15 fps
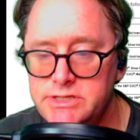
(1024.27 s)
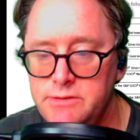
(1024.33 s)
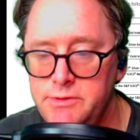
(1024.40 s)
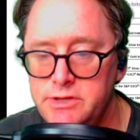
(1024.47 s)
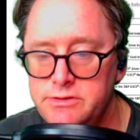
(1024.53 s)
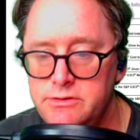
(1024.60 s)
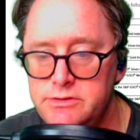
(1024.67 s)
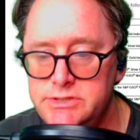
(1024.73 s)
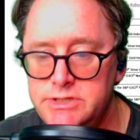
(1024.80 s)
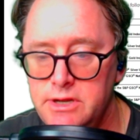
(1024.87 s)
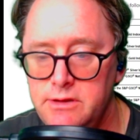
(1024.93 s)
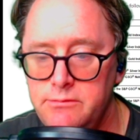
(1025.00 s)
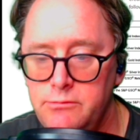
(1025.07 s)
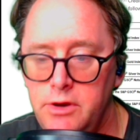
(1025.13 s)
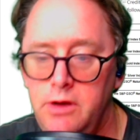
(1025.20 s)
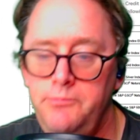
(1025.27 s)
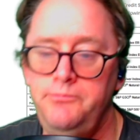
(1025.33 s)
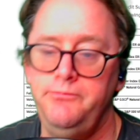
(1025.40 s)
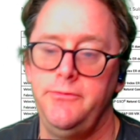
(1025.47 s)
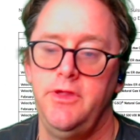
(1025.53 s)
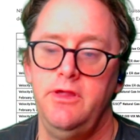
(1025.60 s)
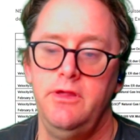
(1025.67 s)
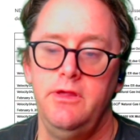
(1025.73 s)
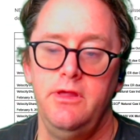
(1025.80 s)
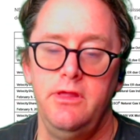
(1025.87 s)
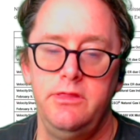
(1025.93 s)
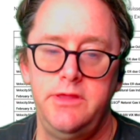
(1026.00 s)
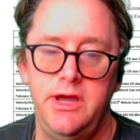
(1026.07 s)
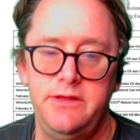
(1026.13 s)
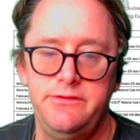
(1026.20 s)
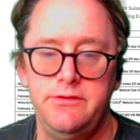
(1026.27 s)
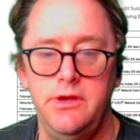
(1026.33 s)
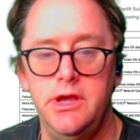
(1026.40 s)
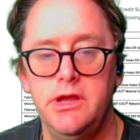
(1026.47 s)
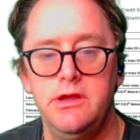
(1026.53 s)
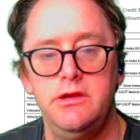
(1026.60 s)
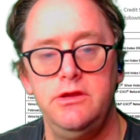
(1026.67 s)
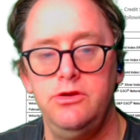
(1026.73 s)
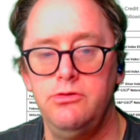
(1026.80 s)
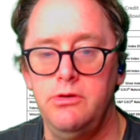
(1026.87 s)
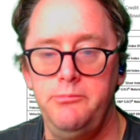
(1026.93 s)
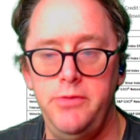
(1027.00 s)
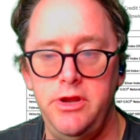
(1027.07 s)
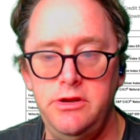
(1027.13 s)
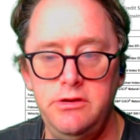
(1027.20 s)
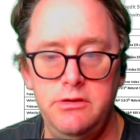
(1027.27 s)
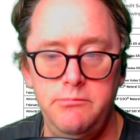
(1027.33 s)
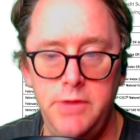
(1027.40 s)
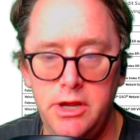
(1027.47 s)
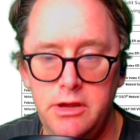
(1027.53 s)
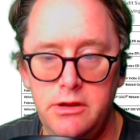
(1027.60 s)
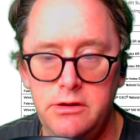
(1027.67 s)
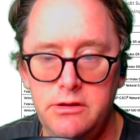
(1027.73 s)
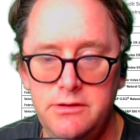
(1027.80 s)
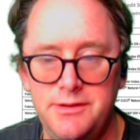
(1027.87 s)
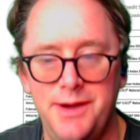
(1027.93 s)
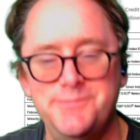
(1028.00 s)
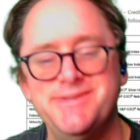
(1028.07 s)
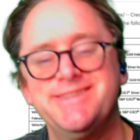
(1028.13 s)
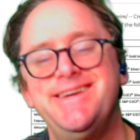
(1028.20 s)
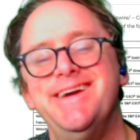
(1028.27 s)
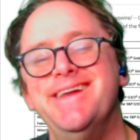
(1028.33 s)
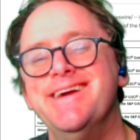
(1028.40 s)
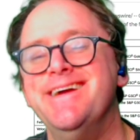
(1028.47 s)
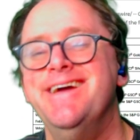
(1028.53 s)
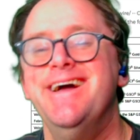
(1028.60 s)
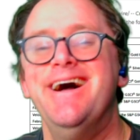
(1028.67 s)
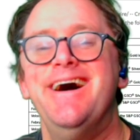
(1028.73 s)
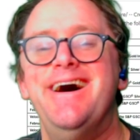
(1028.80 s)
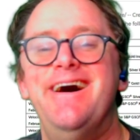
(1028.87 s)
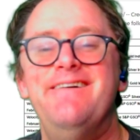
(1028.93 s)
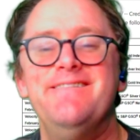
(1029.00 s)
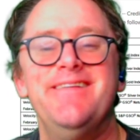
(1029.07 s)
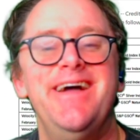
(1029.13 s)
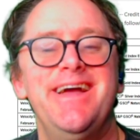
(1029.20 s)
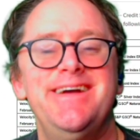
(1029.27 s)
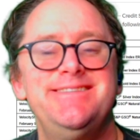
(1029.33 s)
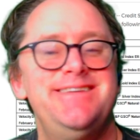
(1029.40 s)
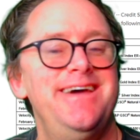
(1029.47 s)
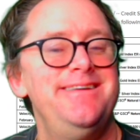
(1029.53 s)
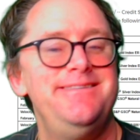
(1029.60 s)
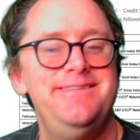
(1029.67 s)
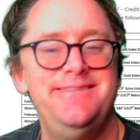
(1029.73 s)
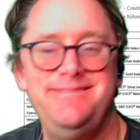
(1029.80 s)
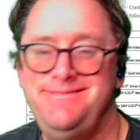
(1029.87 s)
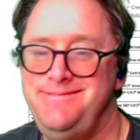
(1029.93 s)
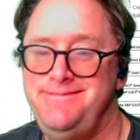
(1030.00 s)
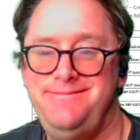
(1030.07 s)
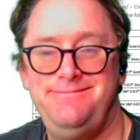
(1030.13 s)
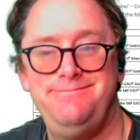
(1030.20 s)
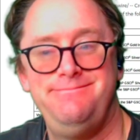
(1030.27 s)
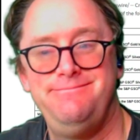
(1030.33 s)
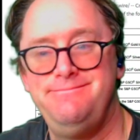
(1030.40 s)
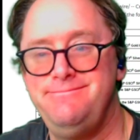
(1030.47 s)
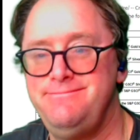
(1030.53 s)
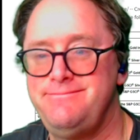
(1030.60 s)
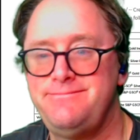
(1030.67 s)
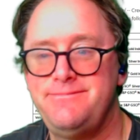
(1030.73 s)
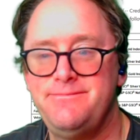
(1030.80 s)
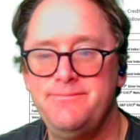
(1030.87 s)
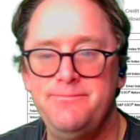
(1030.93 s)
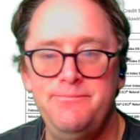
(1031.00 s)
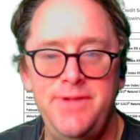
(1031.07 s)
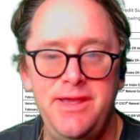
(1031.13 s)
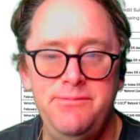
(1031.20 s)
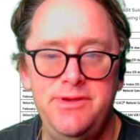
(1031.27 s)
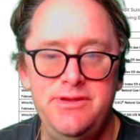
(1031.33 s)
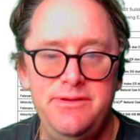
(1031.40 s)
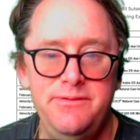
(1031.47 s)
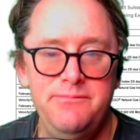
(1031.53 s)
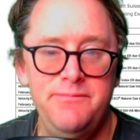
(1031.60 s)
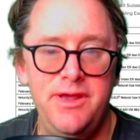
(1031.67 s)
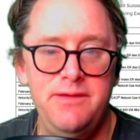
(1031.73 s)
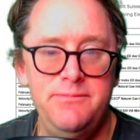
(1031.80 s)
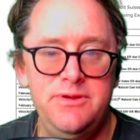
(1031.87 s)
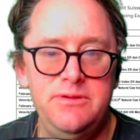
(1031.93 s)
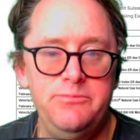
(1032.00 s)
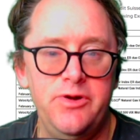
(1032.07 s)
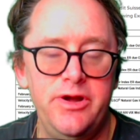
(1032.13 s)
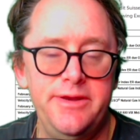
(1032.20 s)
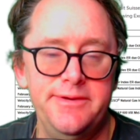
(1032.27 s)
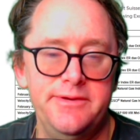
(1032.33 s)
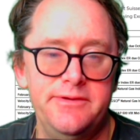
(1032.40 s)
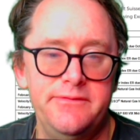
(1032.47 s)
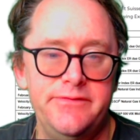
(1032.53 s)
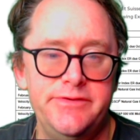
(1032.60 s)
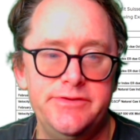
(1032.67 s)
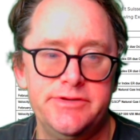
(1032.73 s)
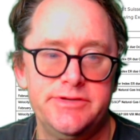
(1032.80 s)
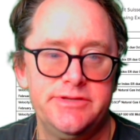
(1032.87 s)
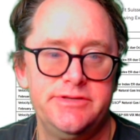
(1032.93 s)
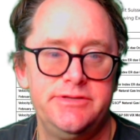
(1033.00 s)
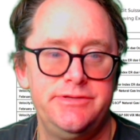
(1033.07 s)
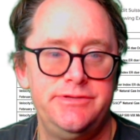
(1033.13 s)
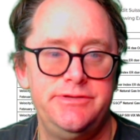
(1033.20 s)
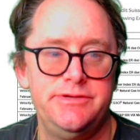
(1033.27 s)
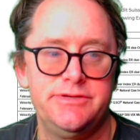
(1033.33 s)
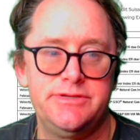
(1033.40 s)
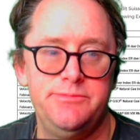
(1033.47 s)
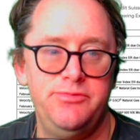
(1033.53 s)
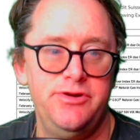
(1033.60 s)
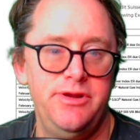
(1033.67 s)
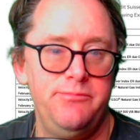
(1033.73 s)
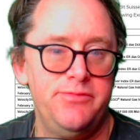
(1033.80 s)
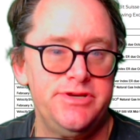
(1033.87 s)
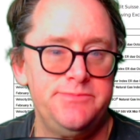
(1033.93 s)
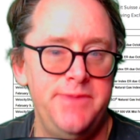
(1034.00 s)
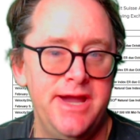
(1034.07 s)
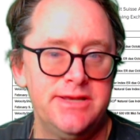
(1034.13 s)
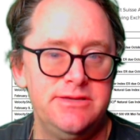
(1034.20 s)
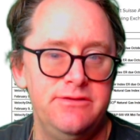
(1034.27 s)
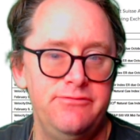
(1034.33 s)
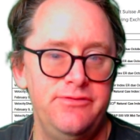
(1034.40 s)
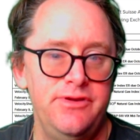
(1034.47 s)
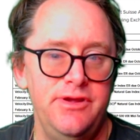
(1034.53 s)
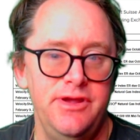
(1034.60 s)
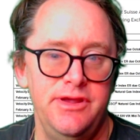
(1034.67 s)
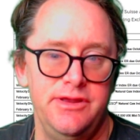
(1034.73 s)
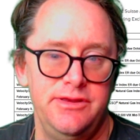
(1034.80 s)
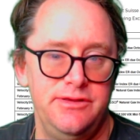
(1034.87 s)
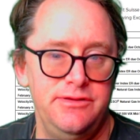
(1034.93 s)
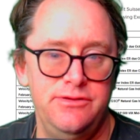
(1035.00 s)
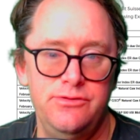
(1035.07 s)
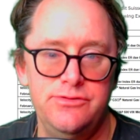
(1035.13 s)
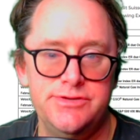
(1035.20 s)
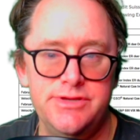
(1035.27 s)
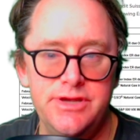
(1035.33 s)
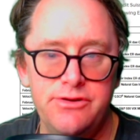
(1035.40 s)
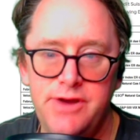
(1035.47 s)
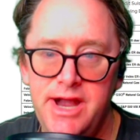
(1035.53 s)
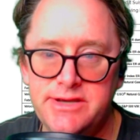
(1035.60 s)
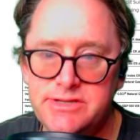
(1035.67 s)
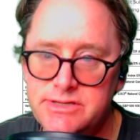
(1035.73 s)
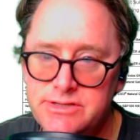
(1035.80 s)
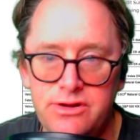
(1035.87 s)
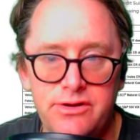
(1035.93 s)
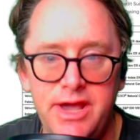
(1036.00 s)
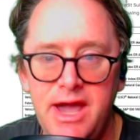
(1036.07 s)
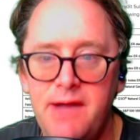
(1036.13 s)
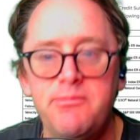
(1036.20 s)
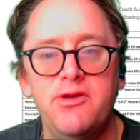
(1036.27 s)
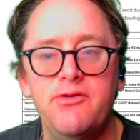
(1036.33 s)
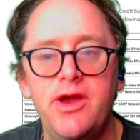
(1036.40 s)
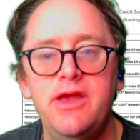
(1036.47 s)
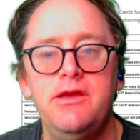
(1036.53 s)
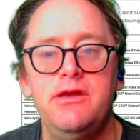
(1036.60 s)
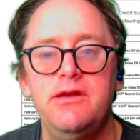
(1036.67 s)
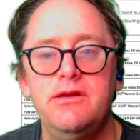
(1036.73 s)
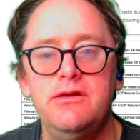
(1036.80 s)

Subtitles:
coming Thursday. Well, that's like your opinion, man. No, I'm just kidding. Like I said, maybe, but just to put it in perspective, usually crashes don't happen, right?